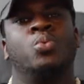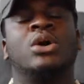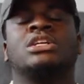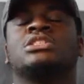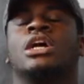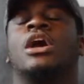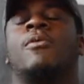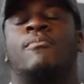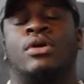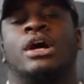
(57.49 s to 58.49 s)
what is
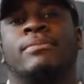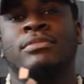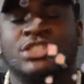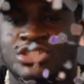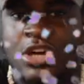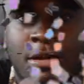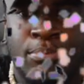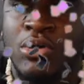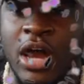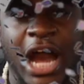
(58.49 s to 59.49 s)
up, bro? I missed y'all,
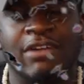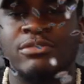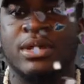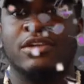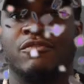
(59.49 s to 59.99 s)
boy. I haven't made a